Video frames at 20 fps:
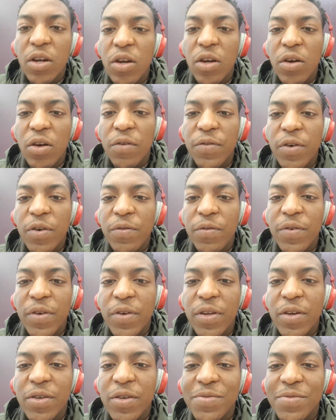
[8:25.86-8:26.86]
love your
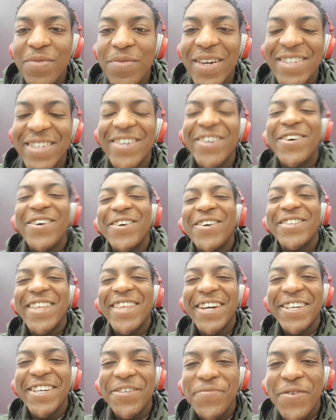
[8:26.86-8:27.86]
videos, man. Oh,
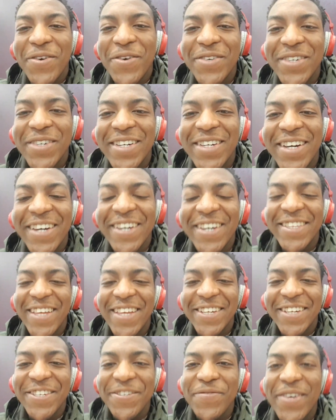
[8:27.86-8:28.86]
thank you, bro.
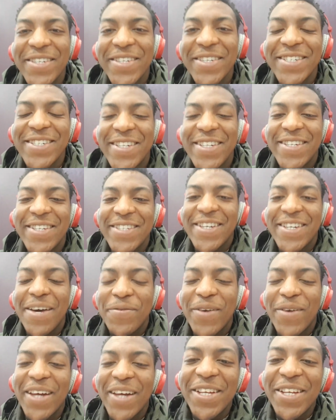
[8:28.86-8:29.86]
Thank you, man.
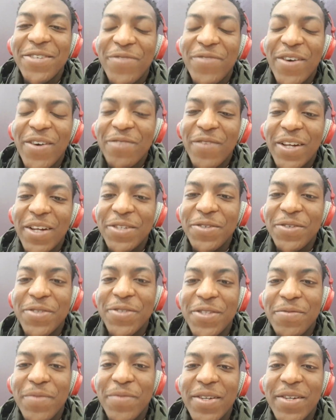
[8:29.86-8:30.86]
I'm glad that you find value
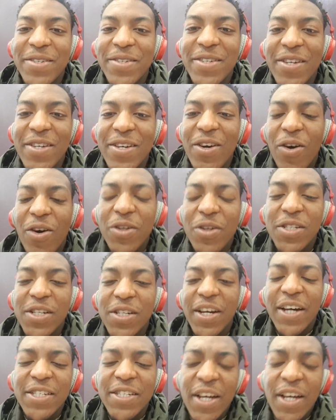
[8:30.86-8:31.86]
in them, man. Honestly,
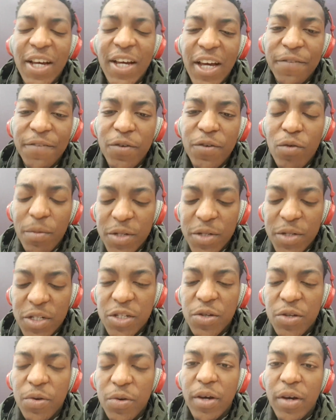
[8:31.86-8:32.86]
guys, if you want me to
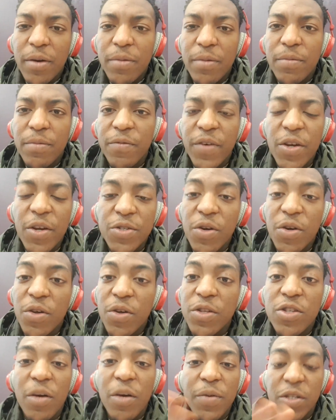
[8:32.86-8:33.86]
do videos on
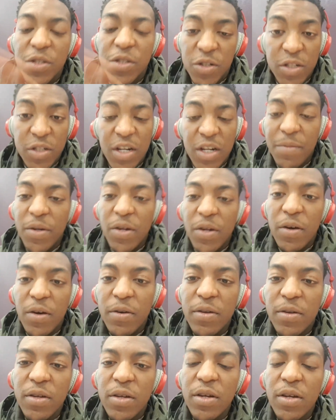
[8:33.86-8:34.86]
other topics, just let me know.
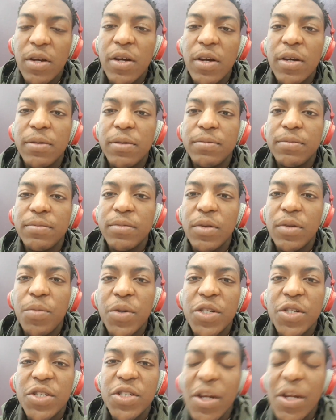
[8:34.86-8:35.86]

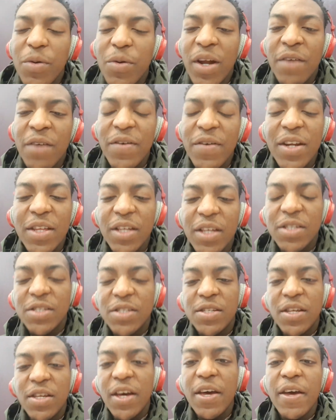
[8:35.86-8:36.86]
But does anyone have anything to
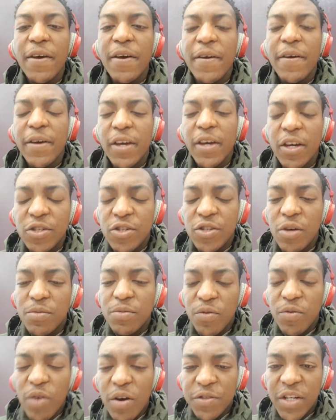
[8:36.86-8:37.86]
say in
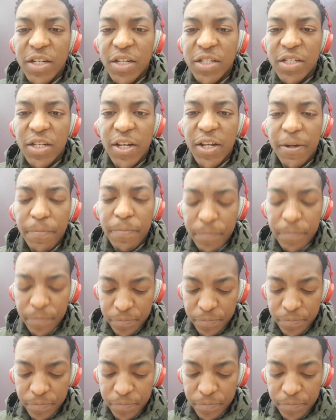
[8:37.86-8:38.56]
terms of what I've shared today?